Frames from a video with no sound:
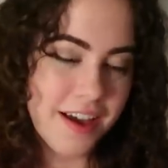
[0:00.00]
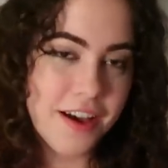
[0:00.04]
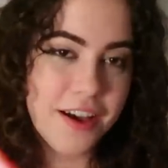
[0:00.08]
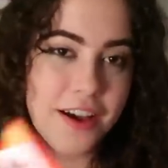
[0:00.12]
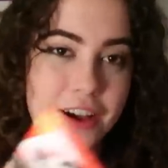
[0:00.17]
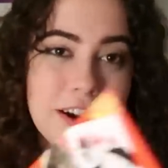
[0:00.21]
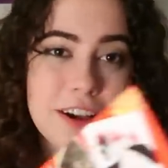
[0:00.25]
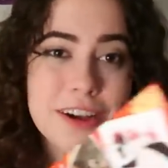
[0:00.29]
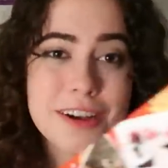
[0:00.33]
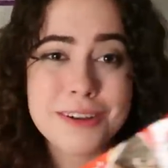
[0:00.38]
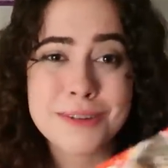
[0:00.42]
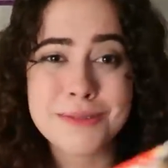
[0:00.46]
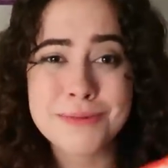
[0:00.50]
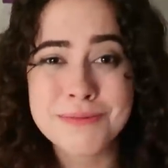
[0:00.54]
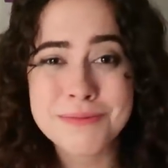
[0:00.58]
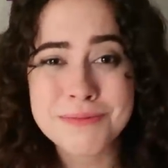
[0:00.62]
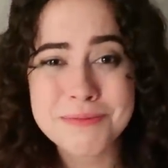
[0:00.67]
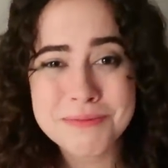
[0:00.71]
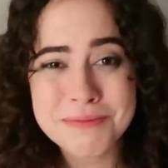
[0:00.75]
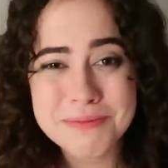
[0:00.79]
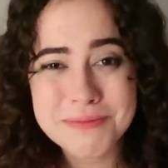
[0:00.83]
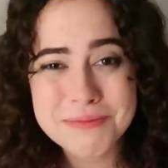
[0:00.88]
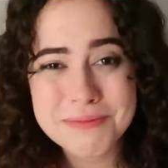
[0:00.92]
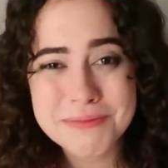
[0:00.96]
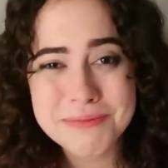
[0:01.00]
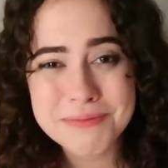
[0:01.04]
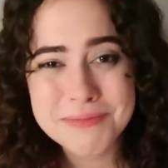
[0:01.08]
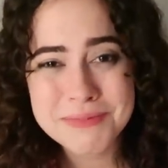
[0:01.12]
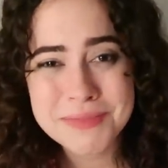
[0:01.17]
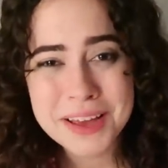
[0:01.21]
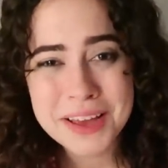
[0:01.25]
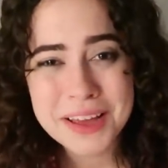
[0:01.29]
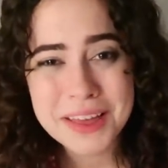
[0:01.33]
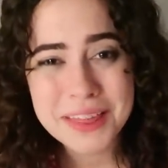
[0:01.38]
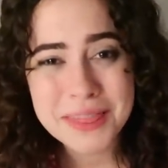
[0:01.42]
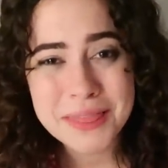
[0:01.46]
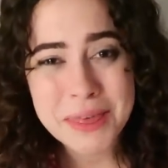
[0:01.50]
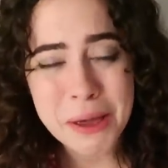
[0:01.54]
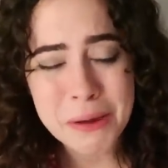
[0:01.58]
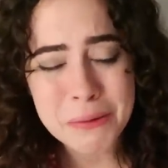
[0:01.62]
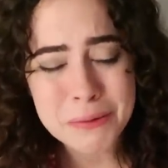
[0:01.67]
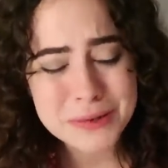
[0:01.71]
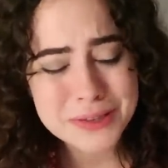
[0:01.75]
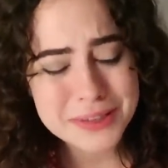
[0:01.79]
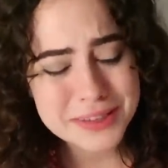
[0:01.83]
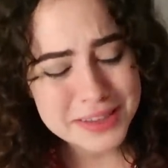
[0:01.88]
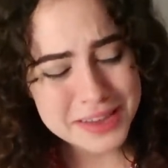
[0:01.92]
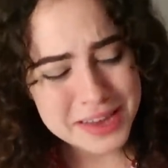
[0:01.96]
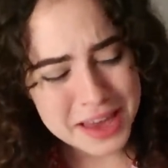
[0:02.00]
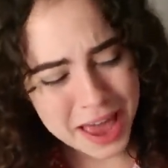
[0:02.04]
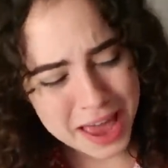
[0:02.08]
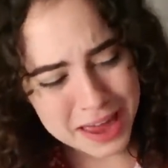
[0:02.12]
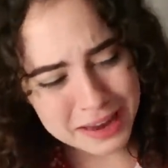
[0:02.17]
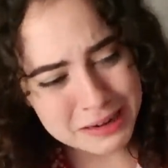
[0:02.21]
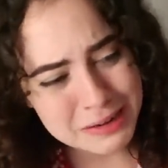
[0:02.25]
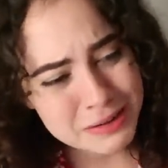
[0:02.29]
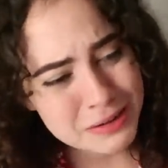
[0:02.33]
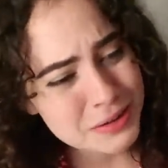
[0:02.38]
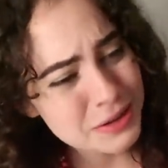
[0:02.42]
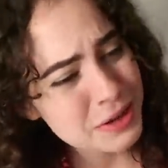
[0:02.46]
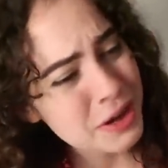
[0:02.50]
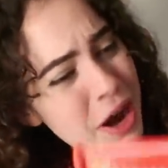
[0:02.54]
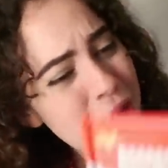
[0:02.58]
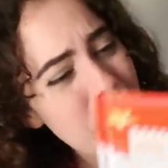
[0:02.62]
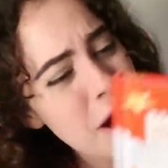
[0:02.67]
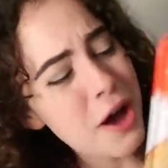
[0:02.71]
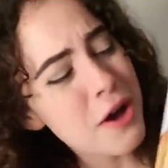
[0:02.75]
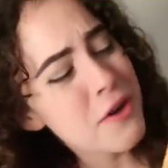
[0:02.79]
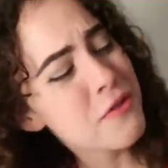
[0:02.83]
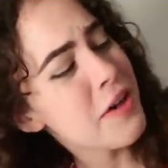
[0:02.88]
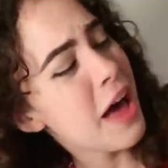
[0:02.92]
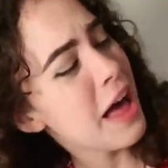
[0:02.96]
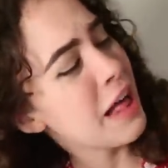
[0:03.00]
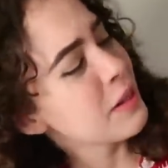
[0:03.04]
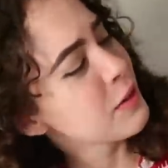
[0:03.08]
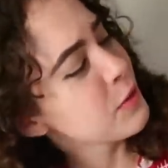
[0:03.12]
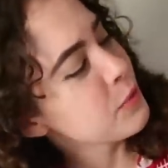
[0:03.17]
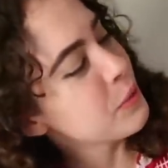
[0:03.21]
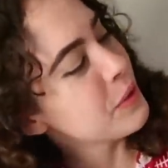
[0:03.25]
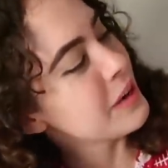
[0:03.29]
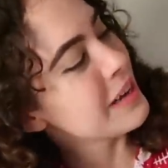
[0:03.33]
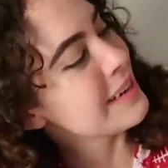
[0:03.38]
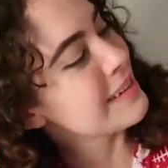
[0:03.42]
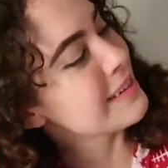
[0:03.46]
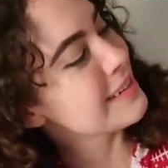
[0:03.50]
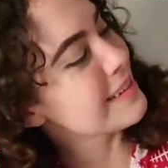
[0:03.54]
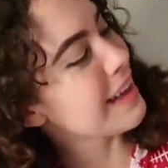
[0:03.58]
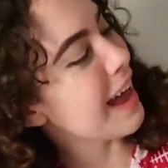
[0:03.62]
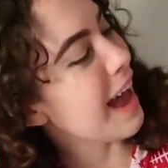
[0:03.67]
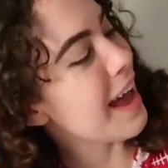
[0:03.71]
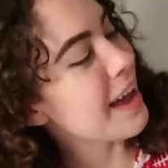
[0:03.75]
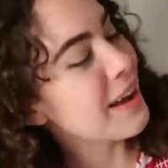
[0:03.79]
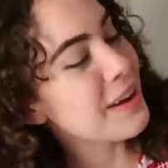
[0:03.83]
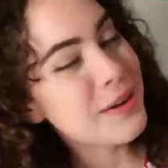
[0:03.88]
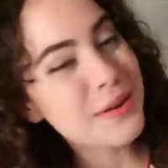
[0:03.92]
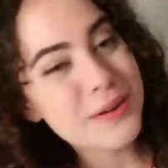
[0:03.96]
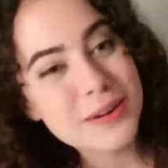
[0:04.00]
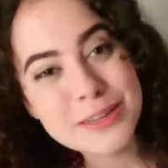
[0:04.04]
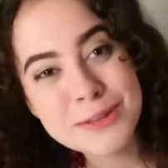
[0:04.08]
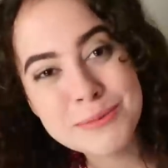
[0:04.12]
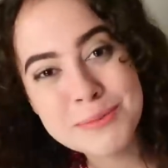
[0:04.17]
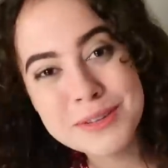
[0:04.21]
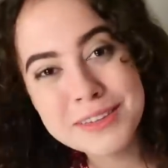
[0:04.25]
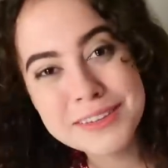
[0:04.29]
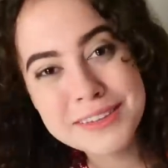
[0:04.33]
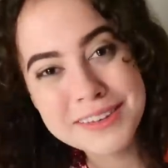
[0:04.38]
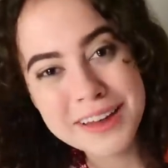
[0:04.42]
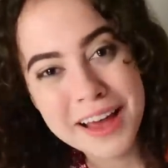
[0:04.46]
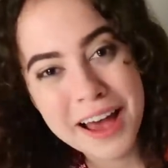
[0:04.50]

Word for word: Oh, that was the end of Eloise at Christmas